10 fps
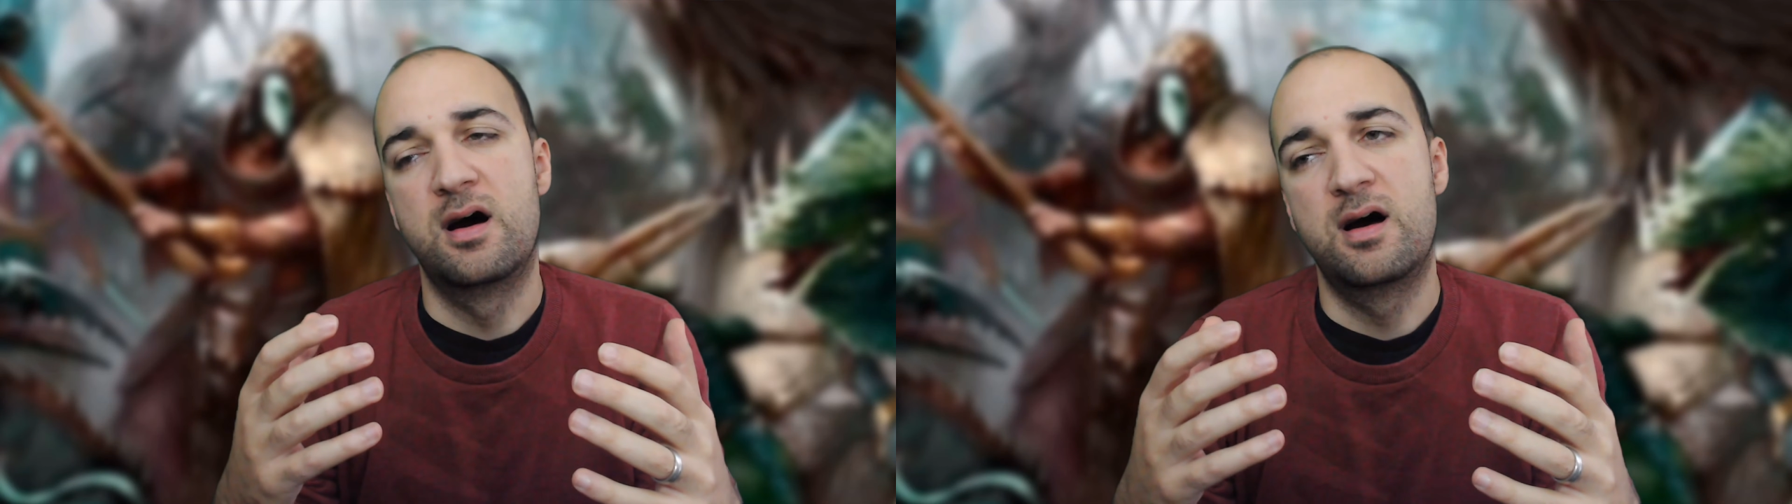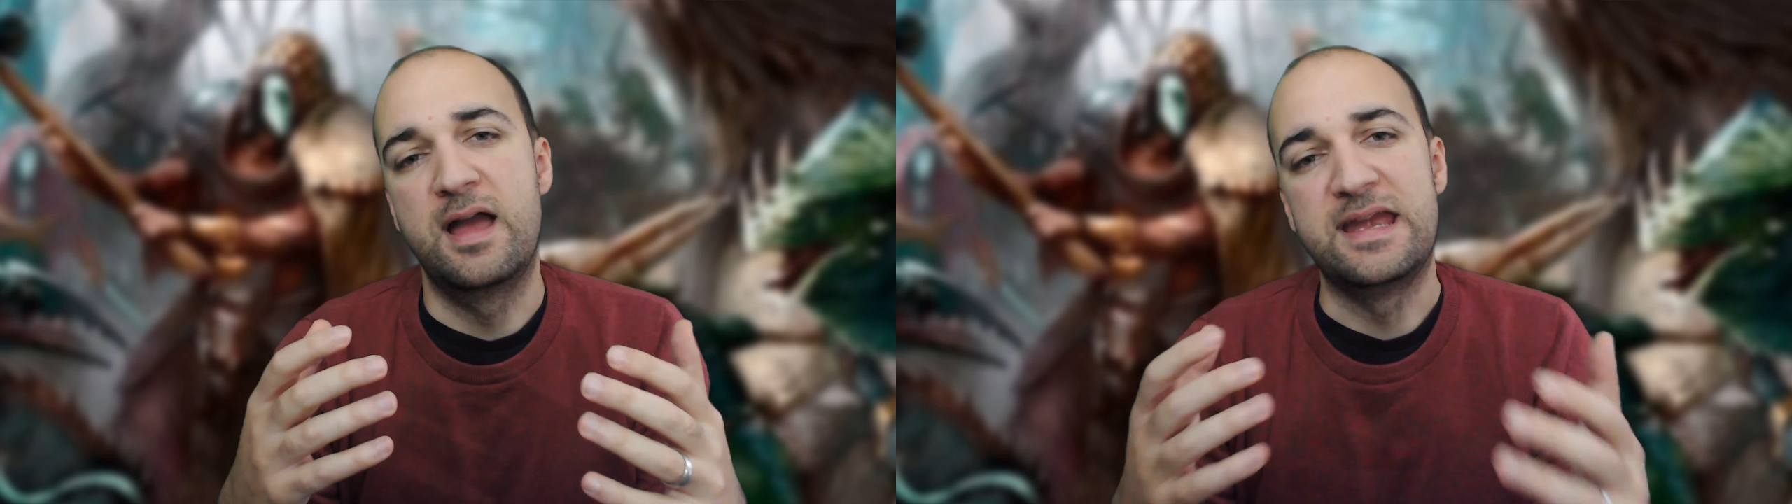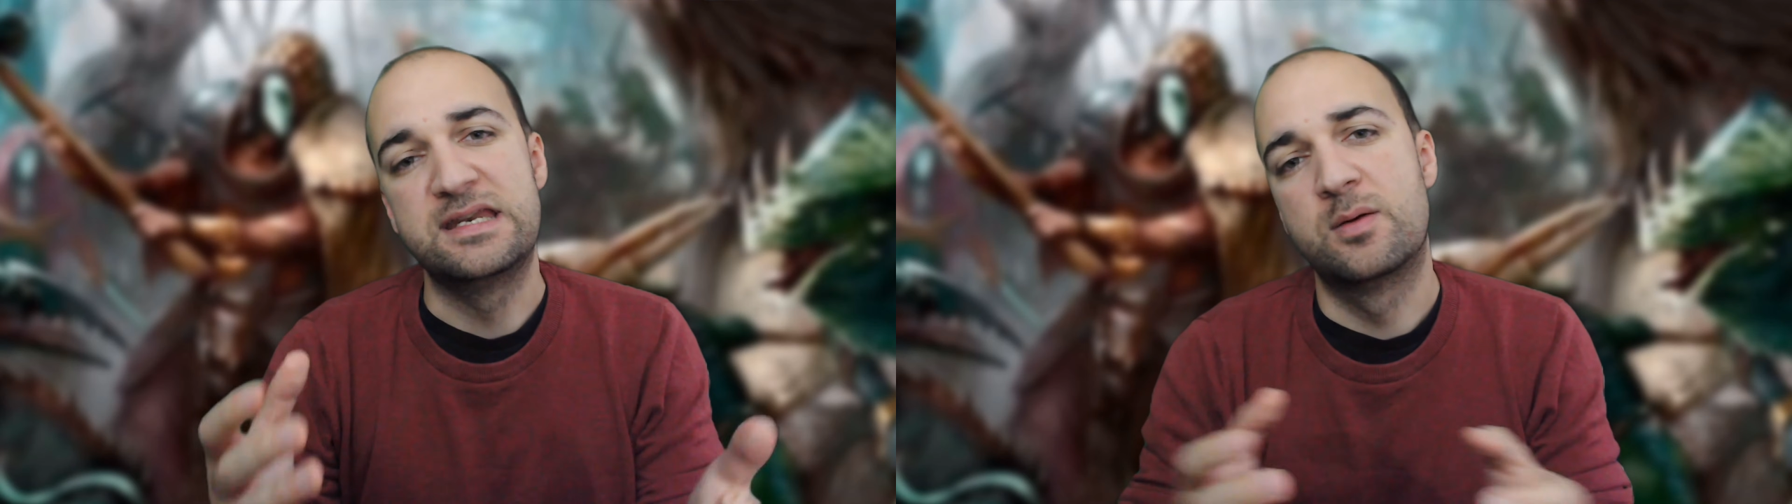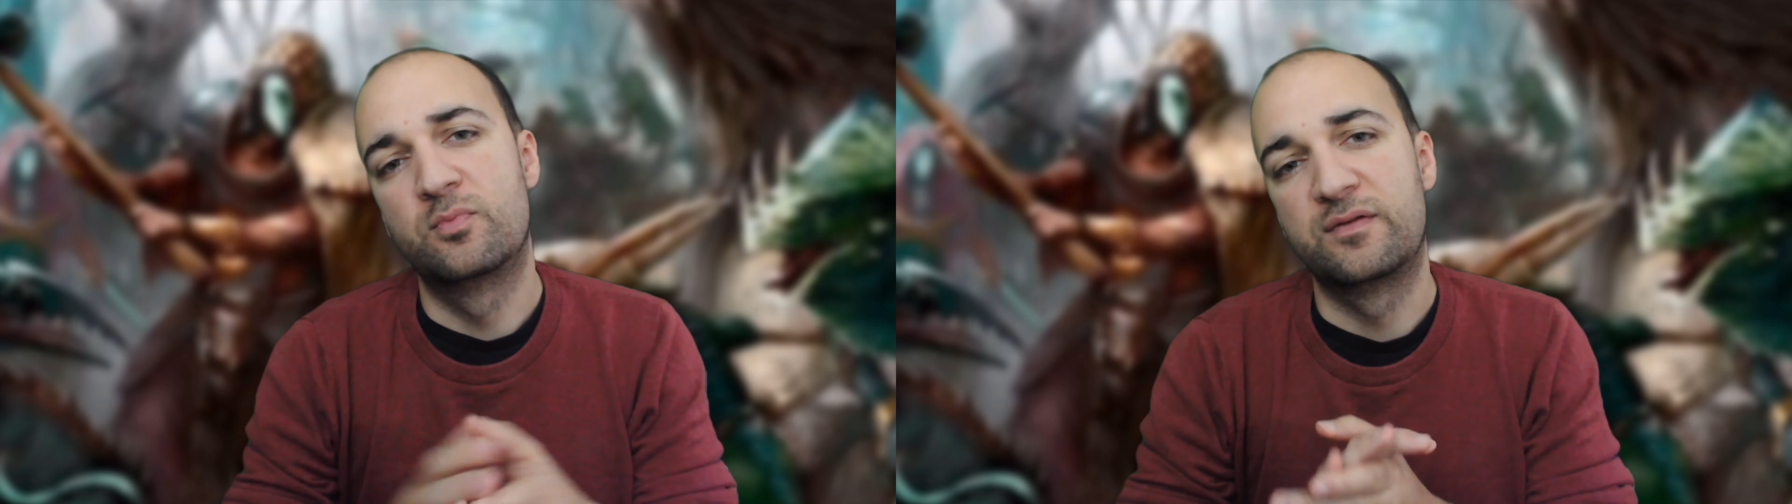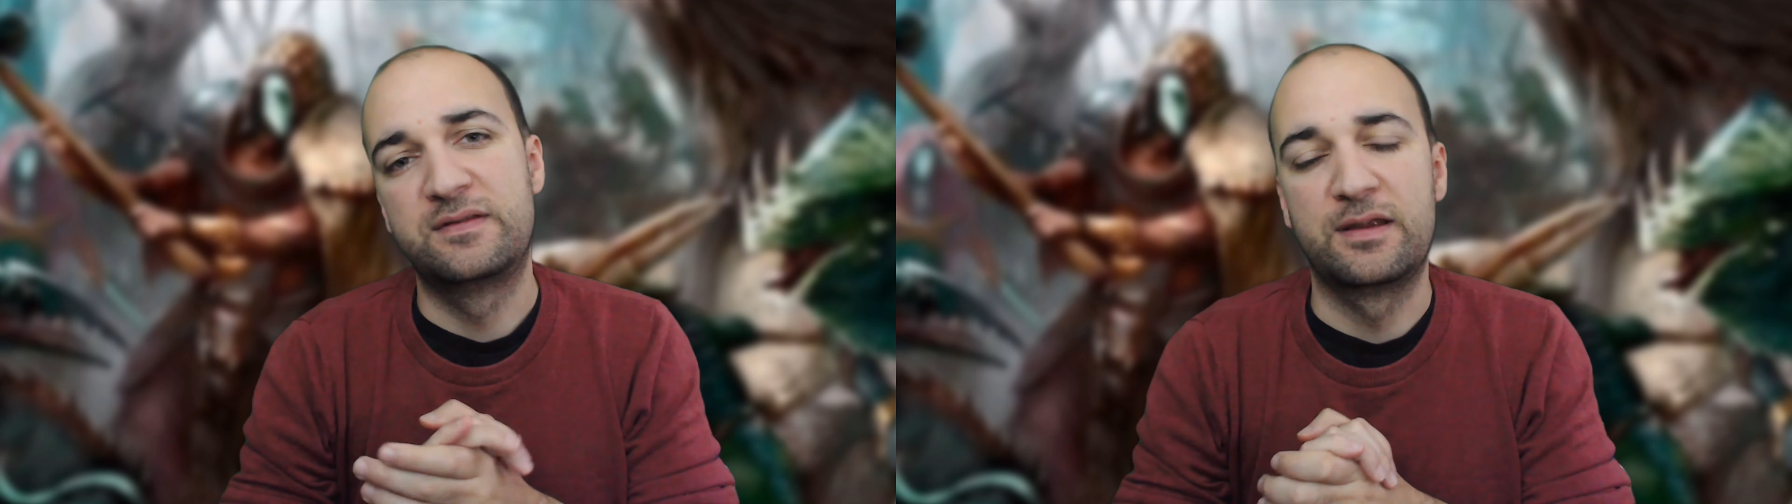are a
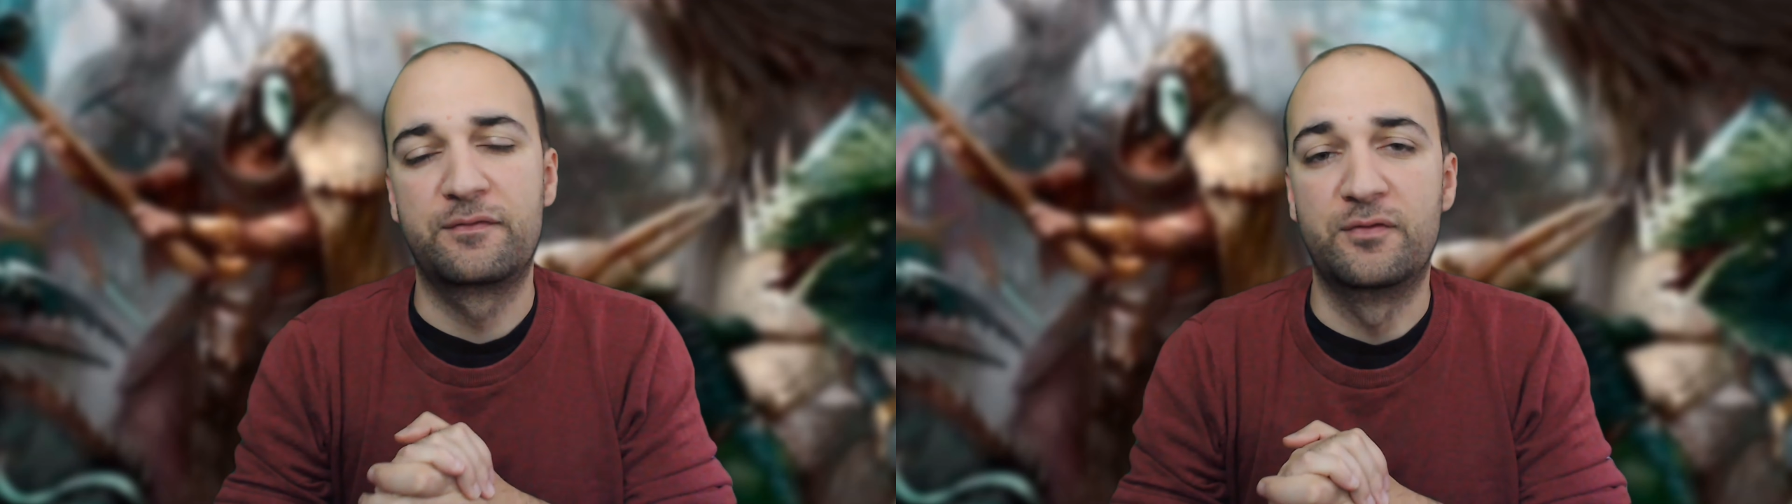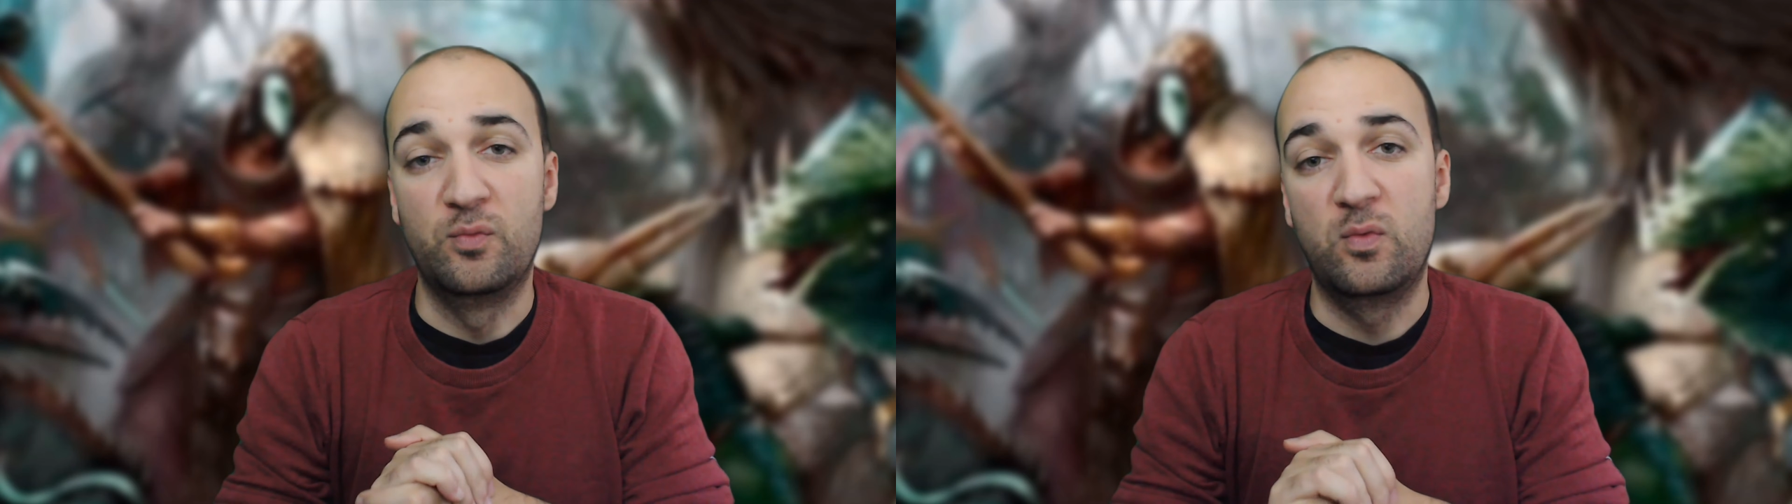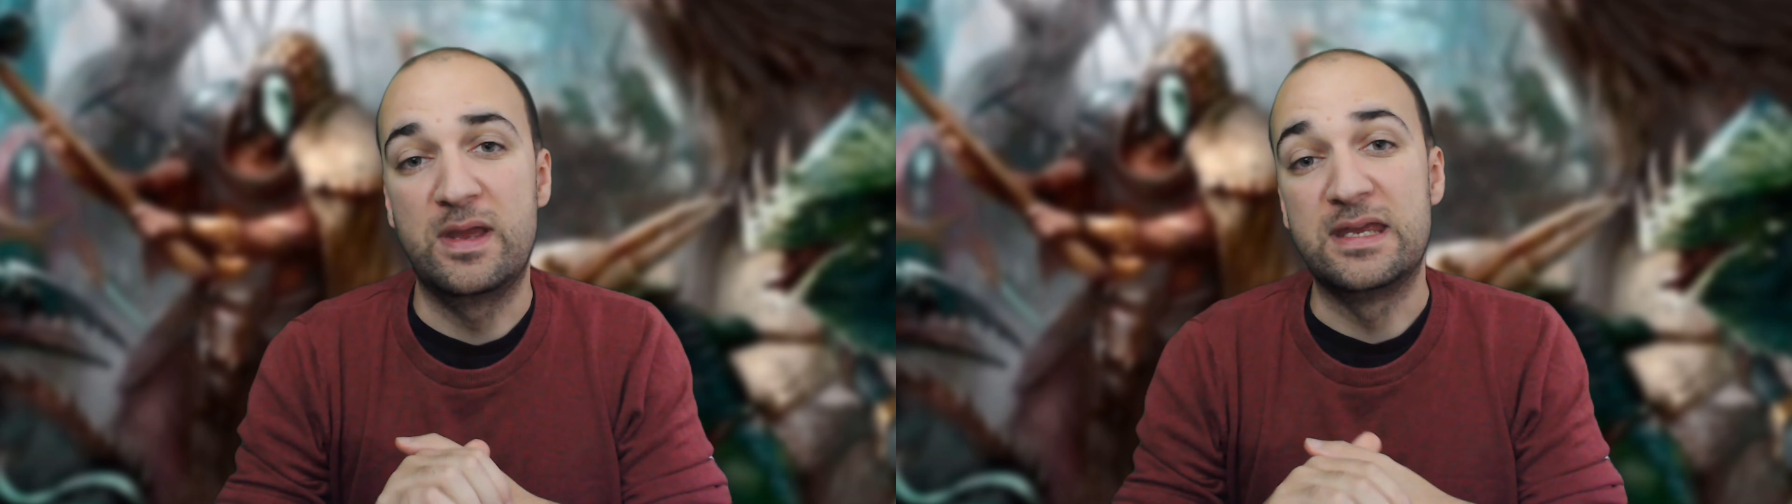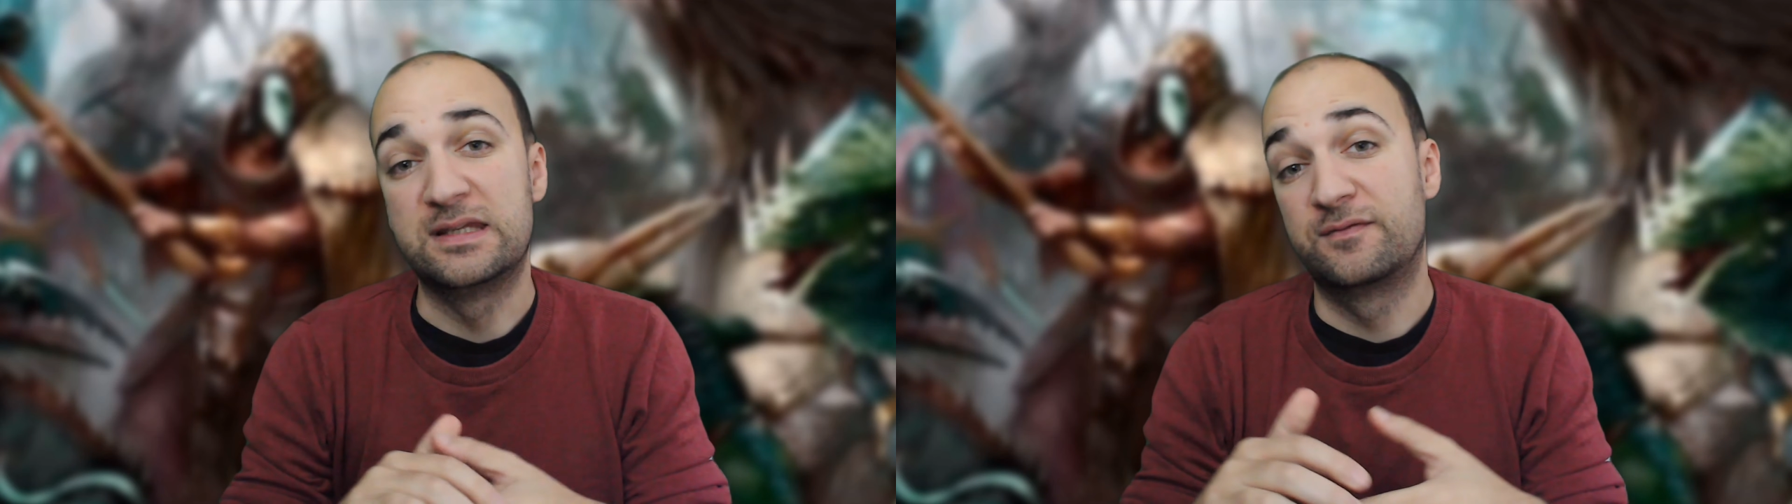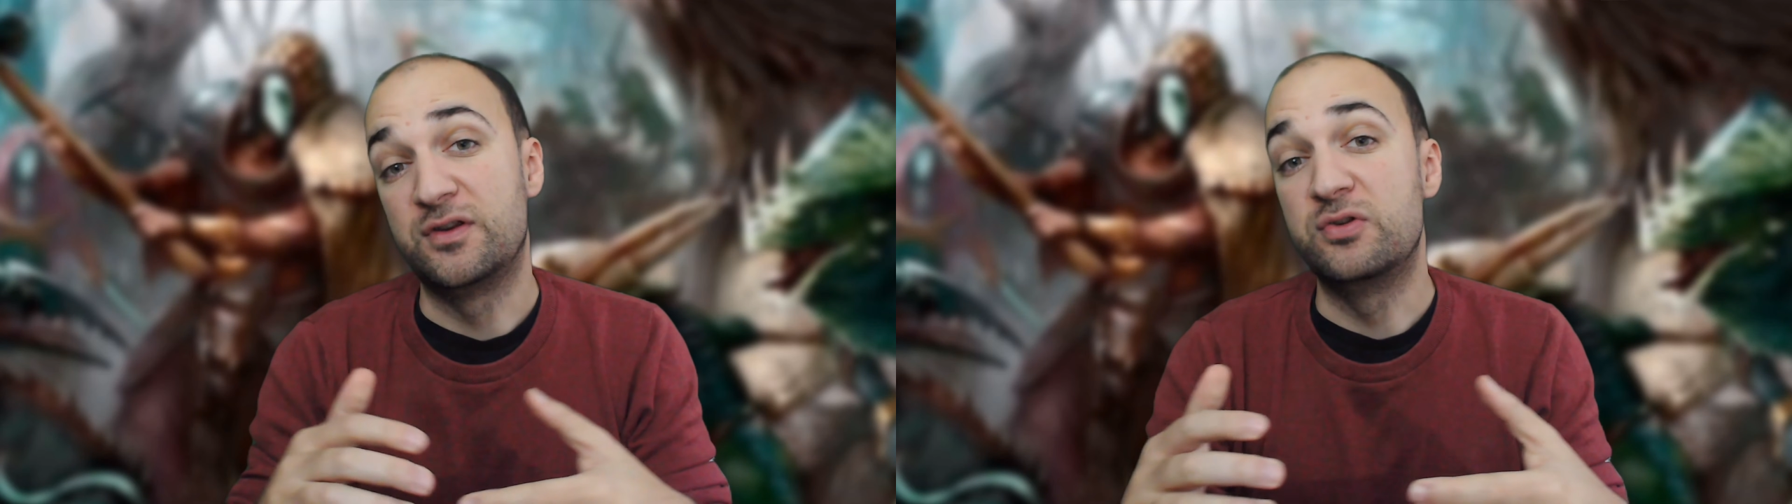number of different
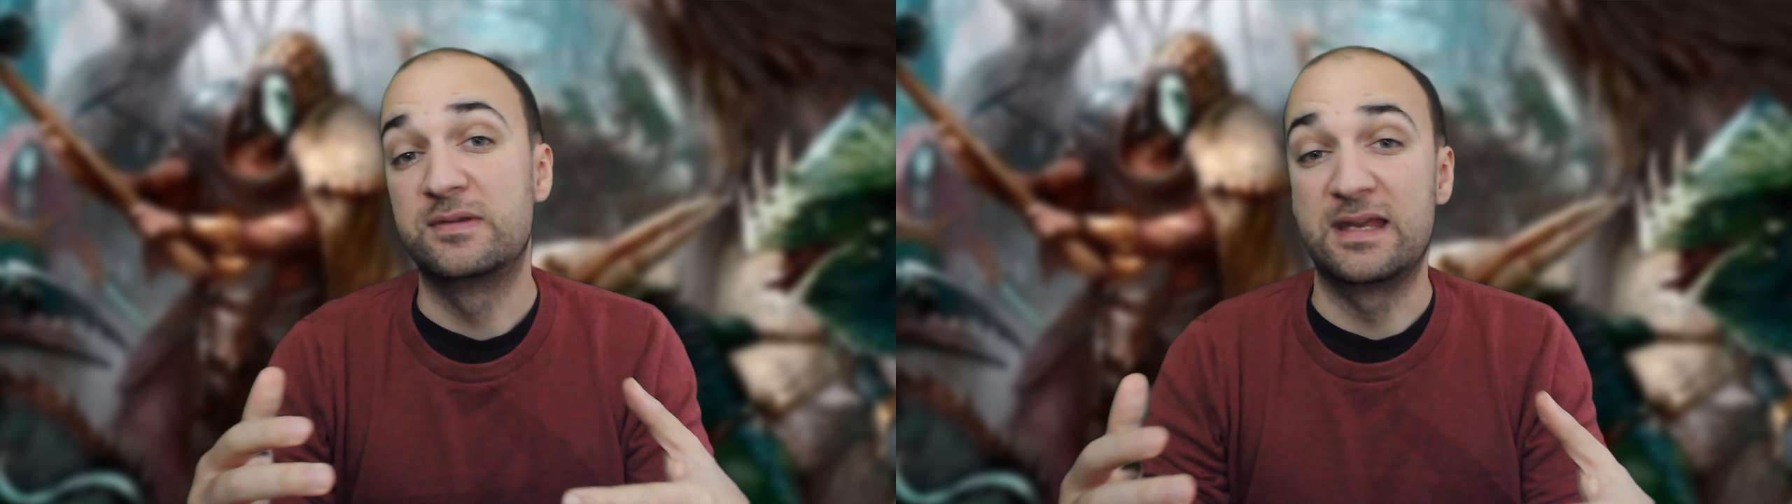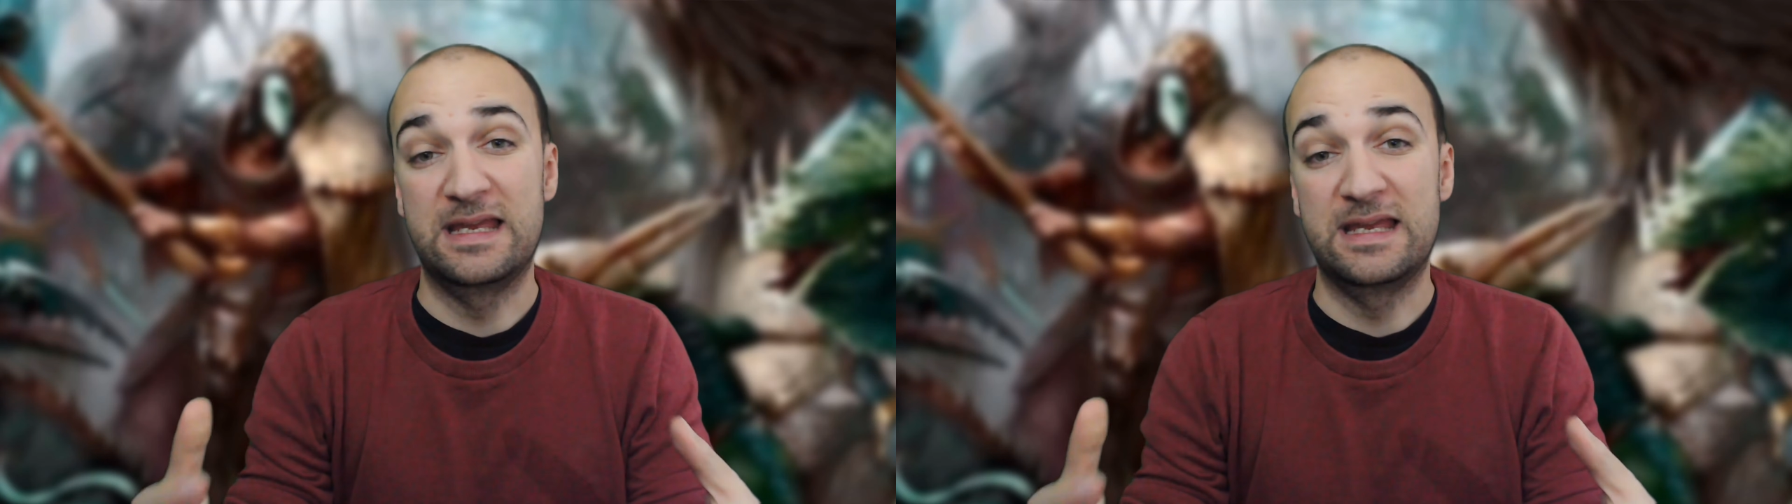ways for you to